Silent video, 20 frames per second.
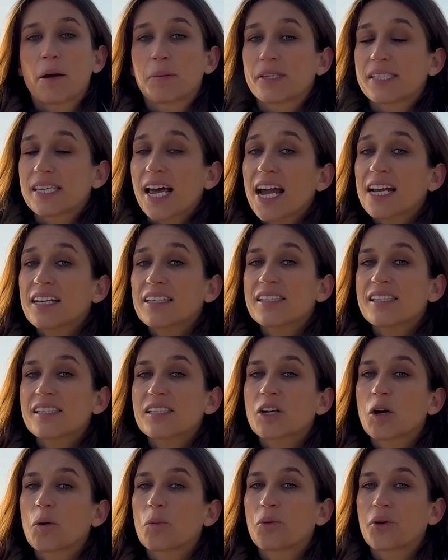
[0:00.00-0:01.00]
help scientists
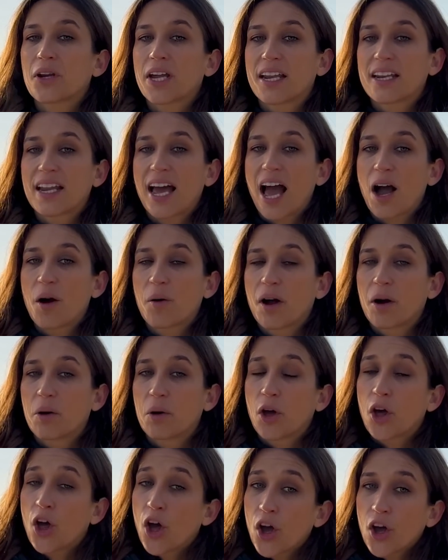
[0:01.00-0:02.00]
comprehend how
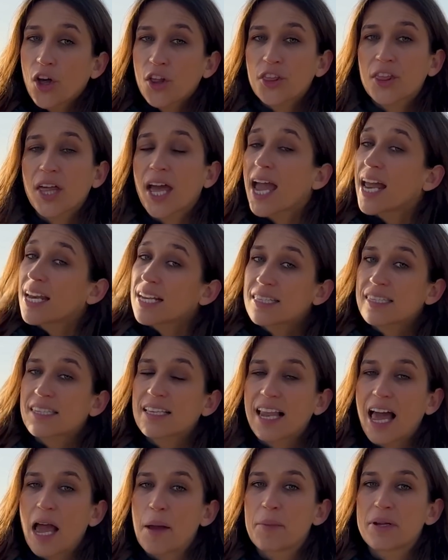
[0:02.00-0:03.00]
our Earth and its
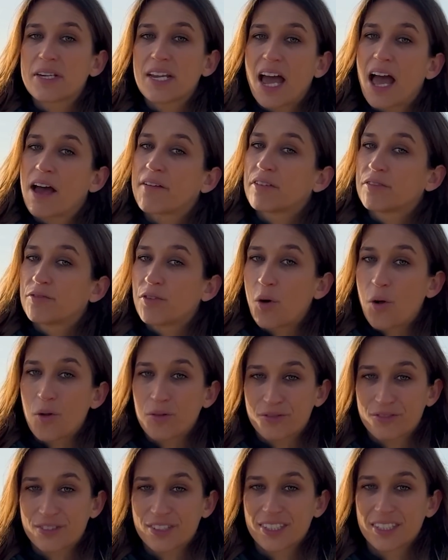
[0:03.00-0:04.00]
climate have
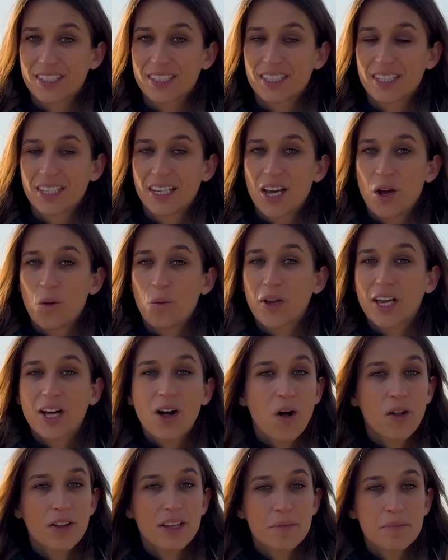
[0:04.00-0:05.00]
evolved. We
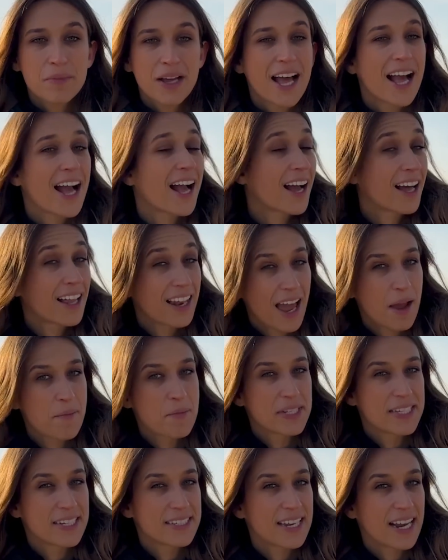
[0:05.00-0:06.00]
call them
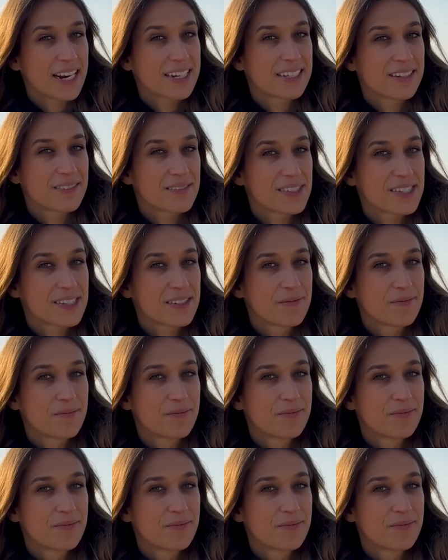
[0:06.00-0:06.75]
climate detectives.